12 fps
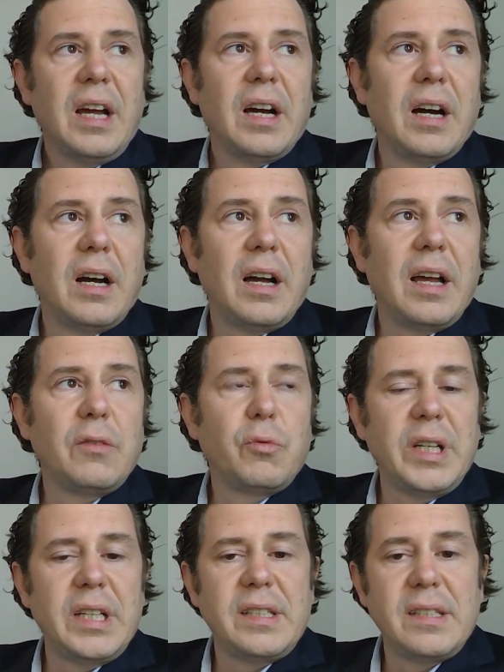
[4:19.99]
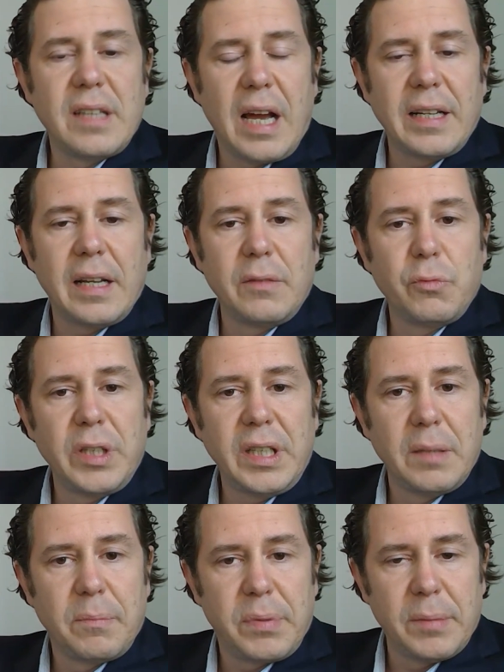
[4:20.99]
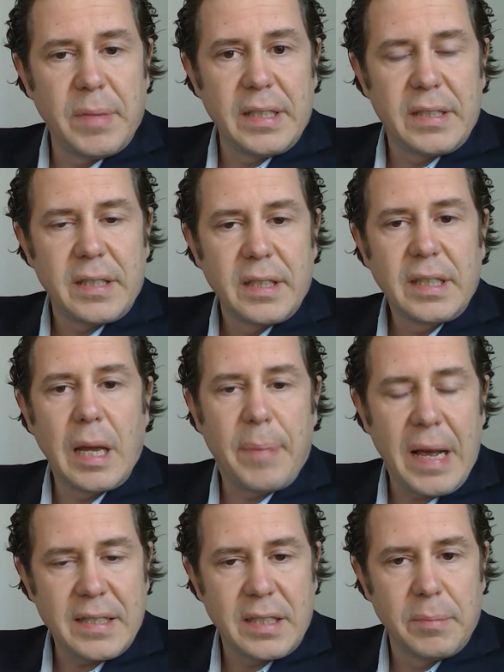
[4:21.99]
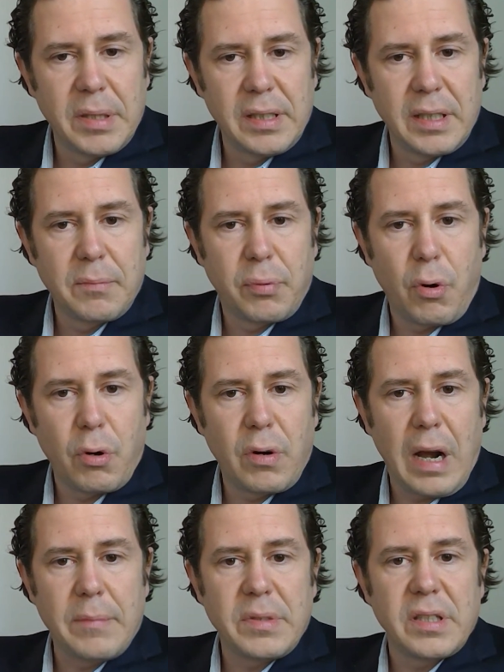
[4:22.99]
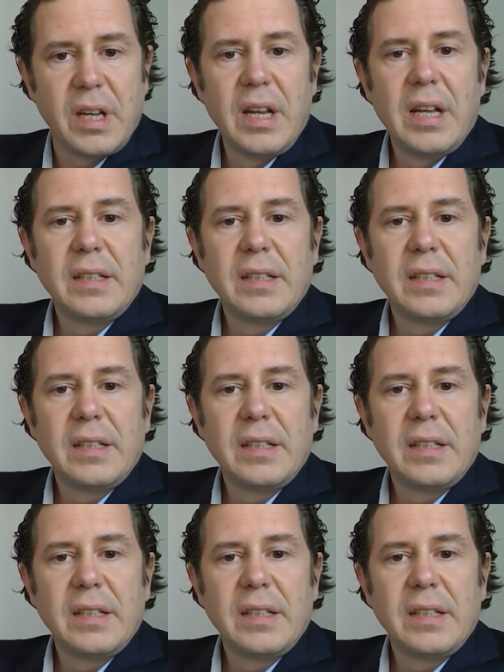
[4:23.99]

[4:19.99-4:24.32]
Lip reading: And we design and we implement capacity building programs